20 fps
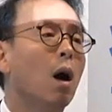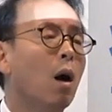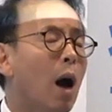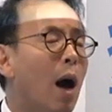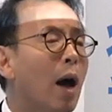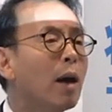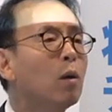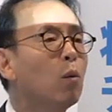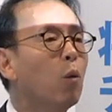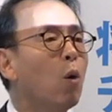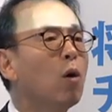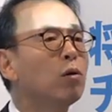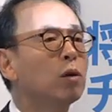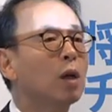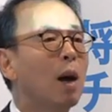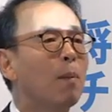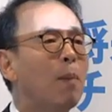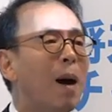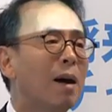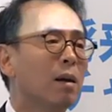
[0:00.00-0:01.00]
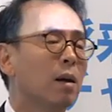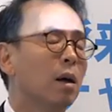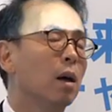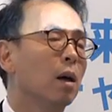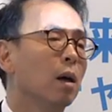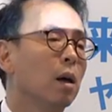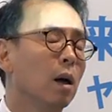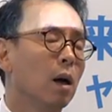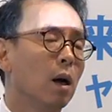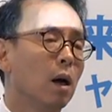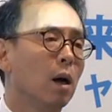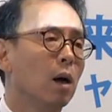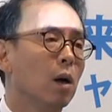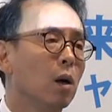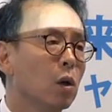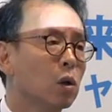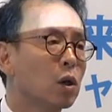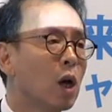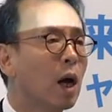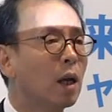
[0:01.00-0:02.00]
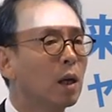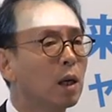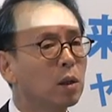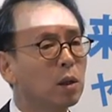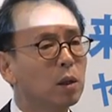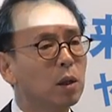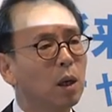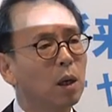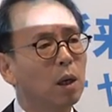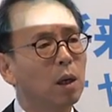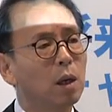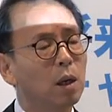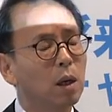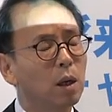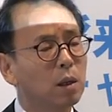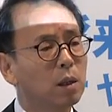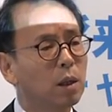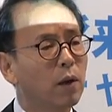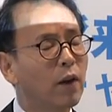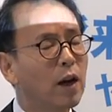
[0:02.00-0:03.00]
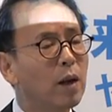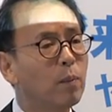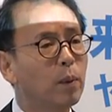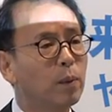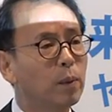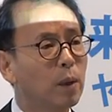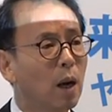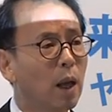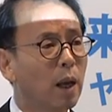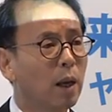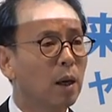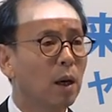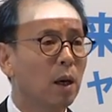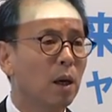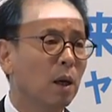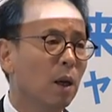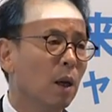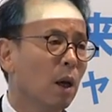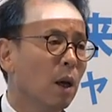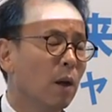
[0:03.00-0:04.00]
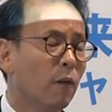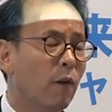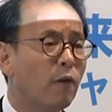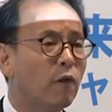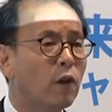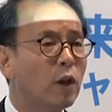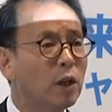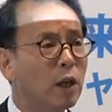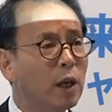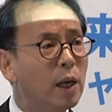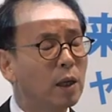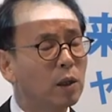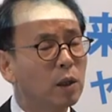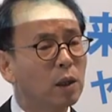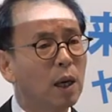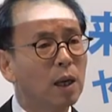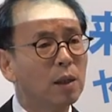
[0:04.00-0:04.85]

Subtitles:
I wrote about China's development like 15 years ago.